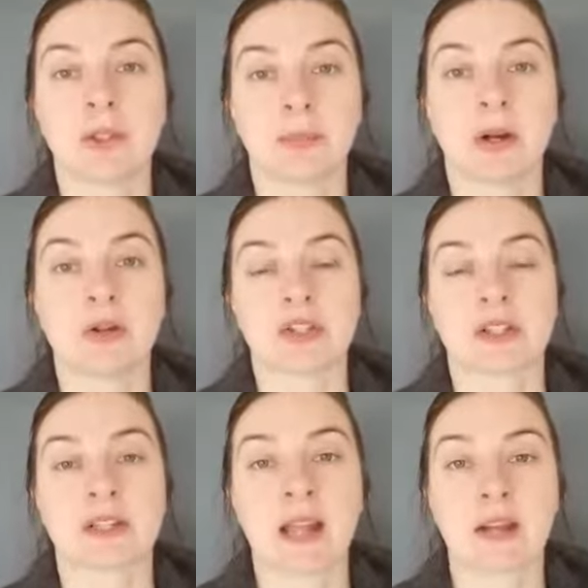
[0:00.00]
approaches
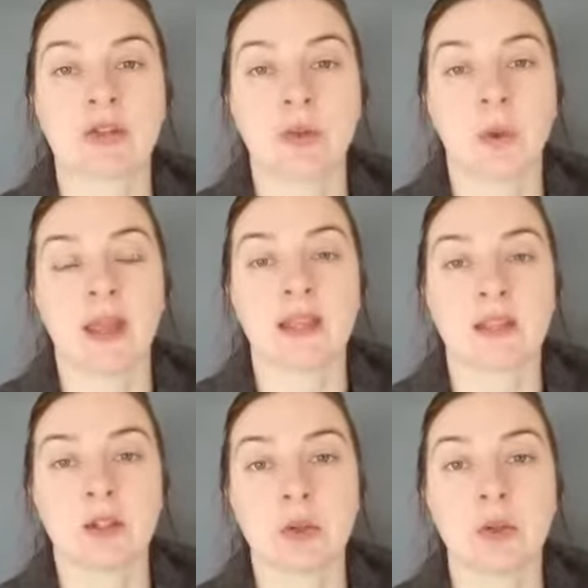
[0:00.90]
and natural ways
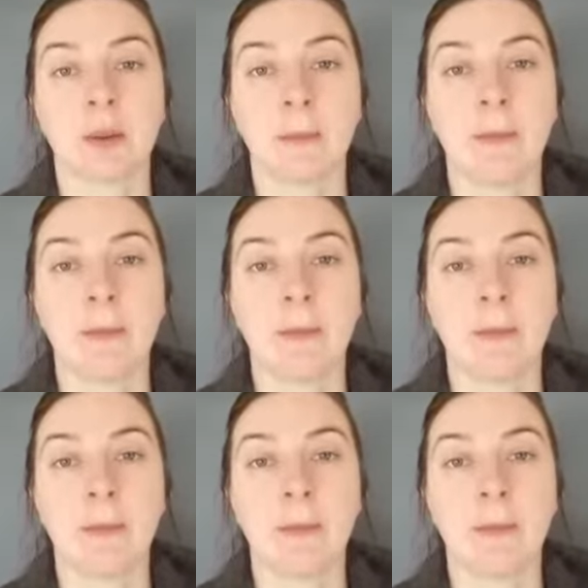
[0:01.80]
that you can